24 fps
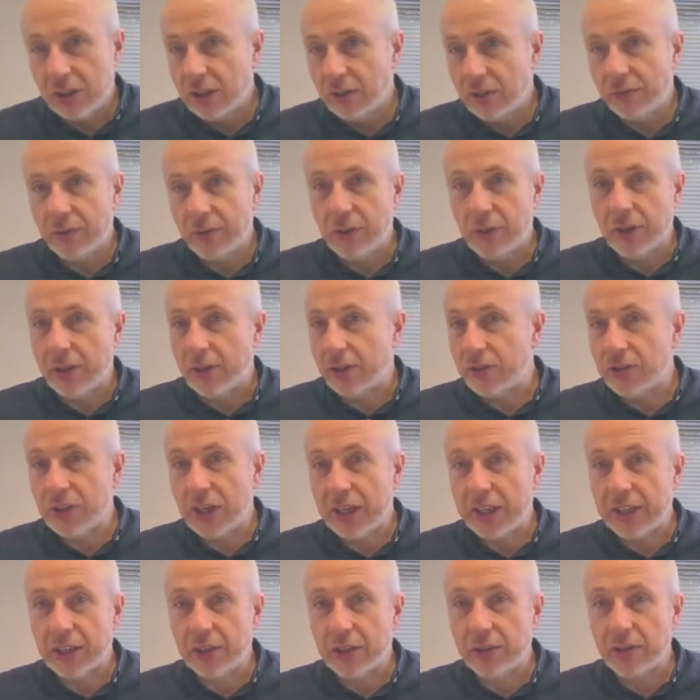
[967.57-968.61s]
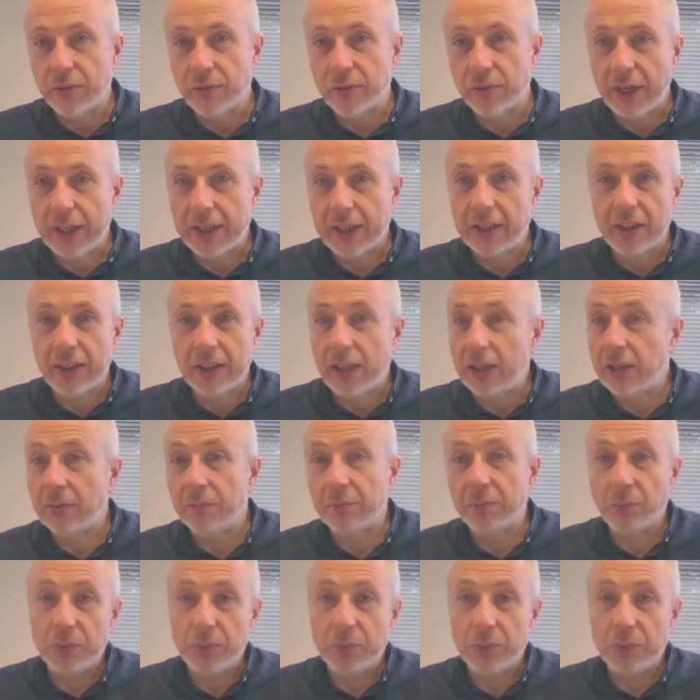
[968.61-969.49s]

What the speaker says: for the sake of like a